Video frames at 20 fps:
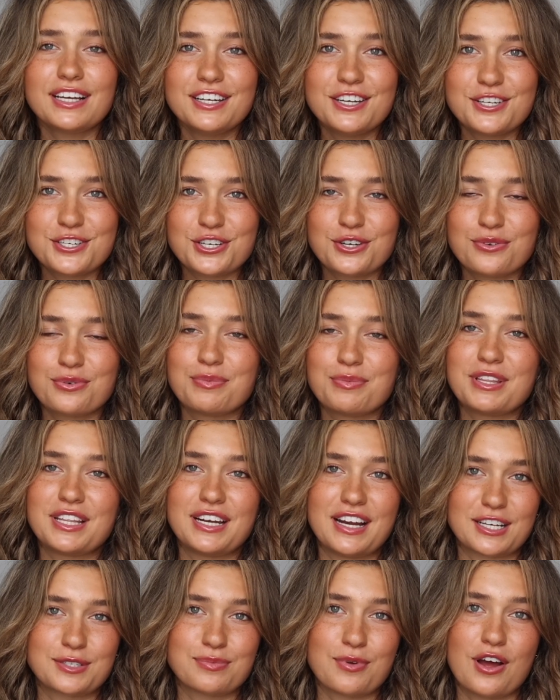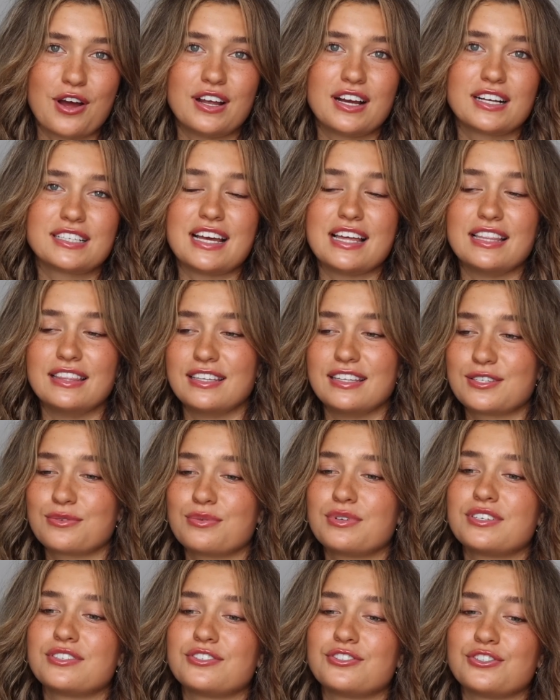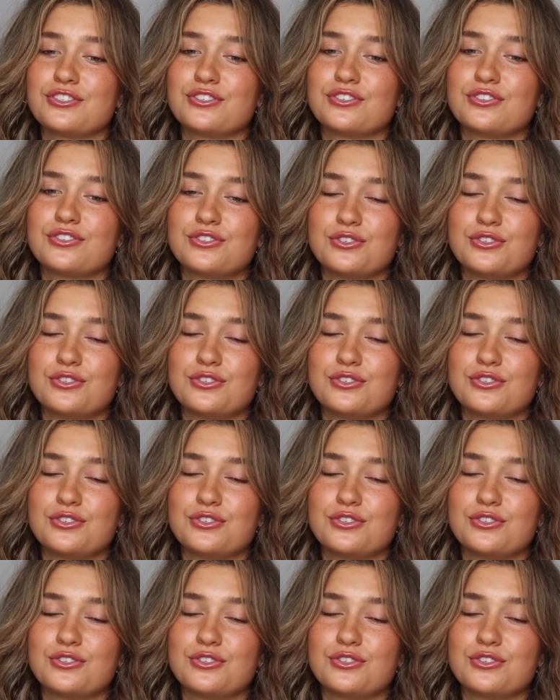conditioner would be the next product, and this one is just